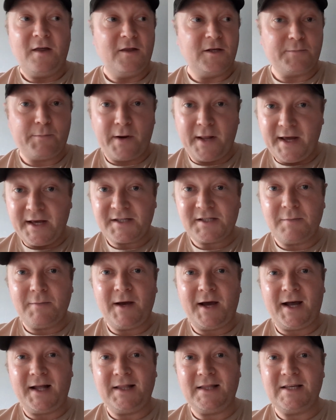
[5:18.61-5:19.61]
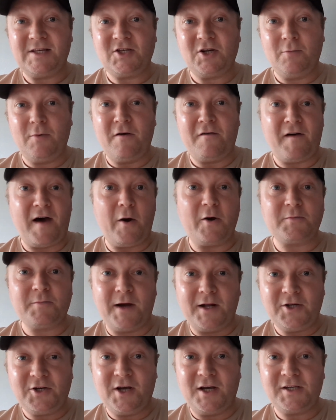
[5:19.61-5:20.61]
There's players to be had this summer. If I was
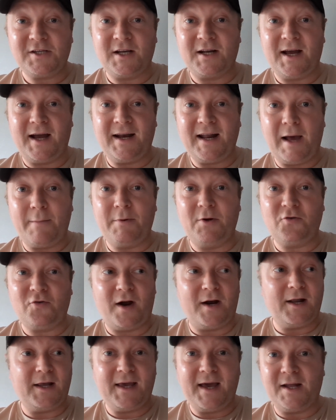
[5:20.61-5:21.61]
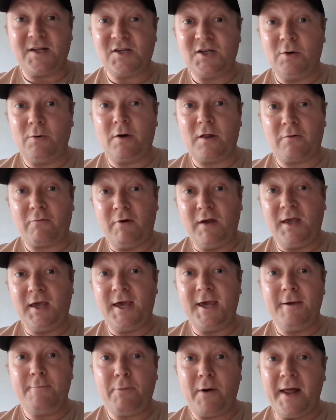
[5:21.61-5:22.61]
Manchester United, I'd be trying to get two or three
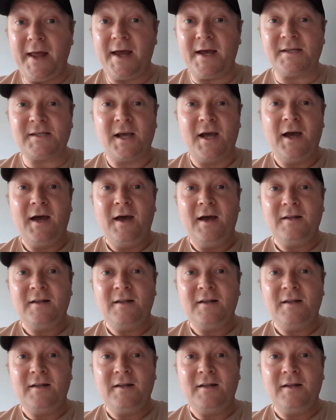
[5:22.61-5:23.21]
key players